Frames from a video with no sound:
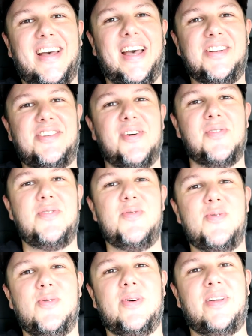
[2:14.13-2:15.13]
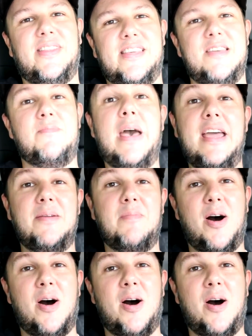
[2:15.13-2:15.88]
and show you the painted